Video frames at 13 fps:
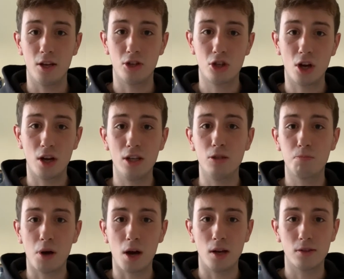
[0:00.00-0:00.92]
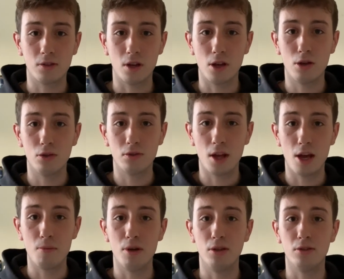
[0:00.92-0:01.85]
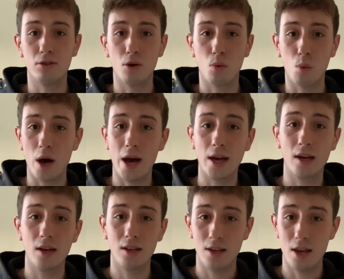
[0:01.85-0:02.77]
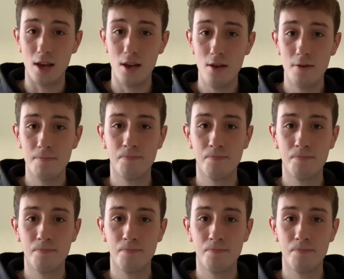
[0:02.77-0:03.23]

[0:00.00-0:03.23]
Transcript: a Chinese pastor whose name is Wang Yi.